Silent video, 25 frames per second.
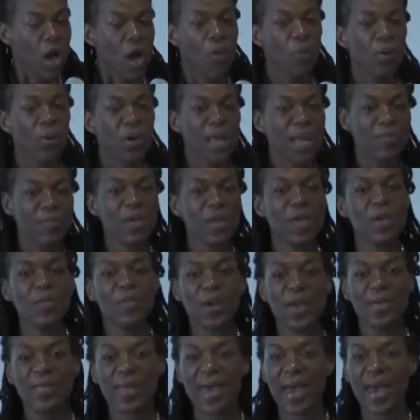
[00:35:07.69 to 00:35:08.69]
And what I mean
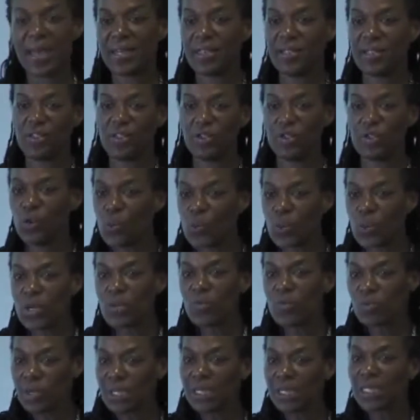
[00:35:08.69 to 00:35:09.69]
by that is do
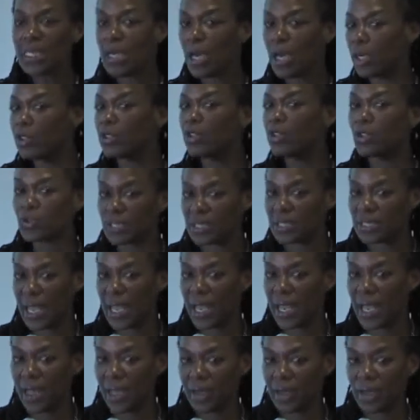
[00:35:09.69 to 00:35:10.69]
we really
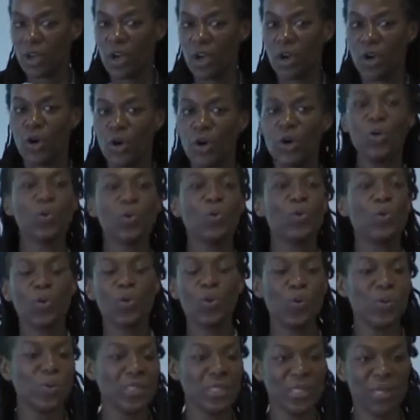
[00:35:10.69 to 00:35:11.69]
understand who,
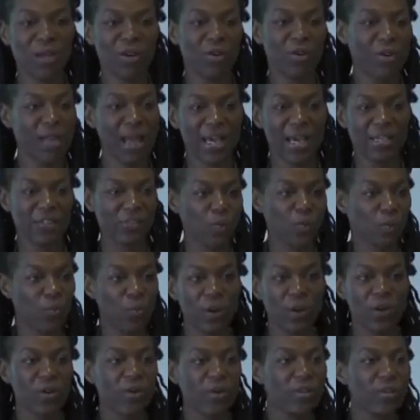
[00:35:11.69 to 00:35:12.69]
who is in our
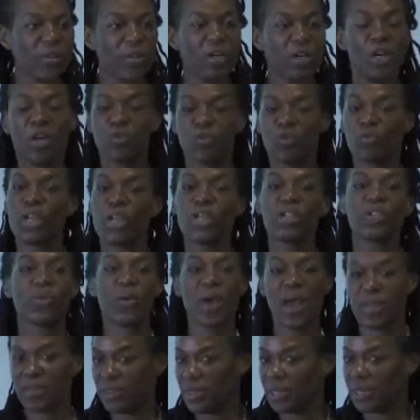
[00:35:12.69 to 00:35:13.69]
classroom? What are the
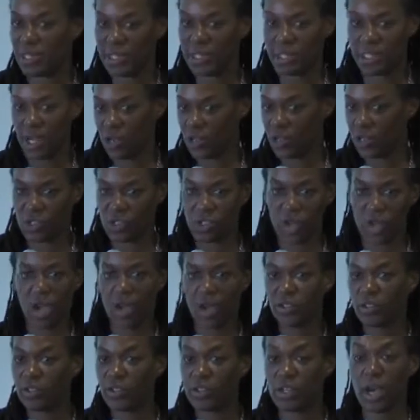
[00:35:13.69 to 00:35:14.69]
racial, ethnic gen,
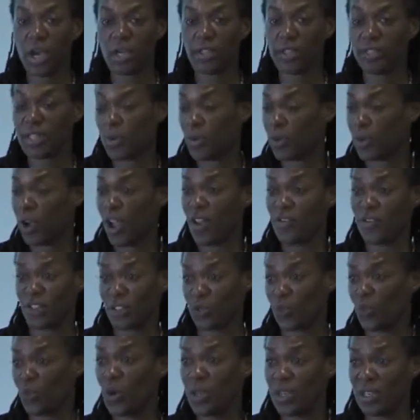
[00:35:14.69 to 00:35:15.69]
uh, uh,
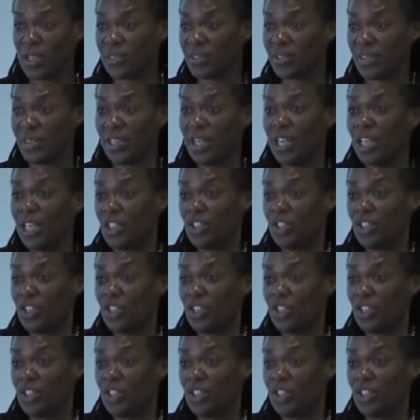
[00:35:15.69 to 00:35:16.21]
demographics? What is the